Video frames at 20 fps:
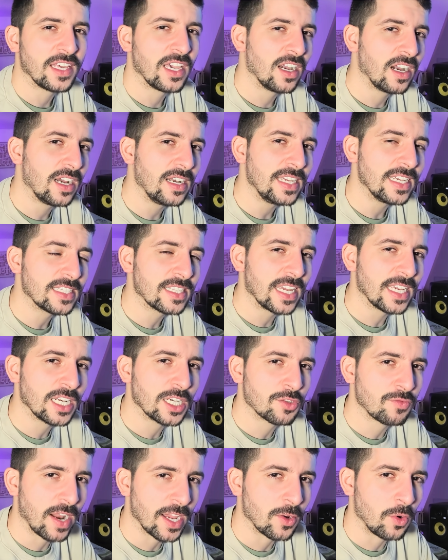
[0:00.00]
the earliest
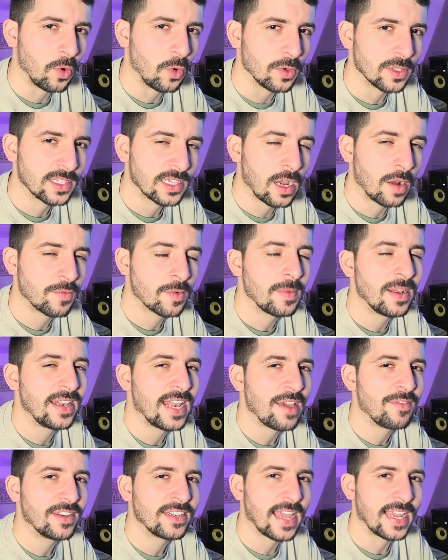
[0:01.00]
English records come from
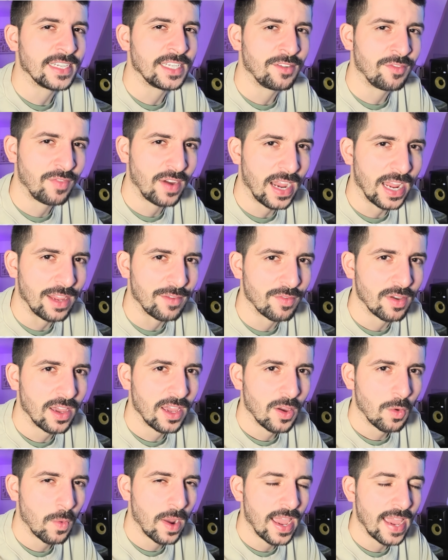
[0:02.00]
1195,
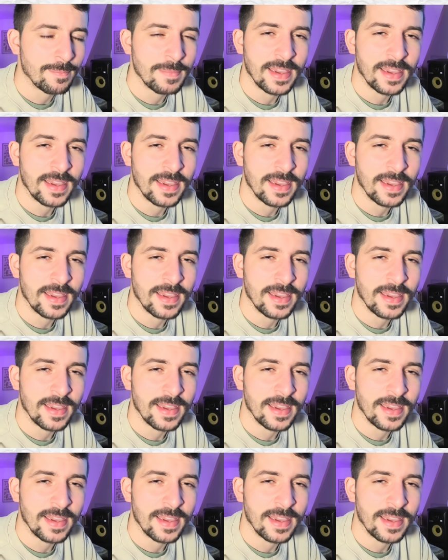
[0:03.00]
where a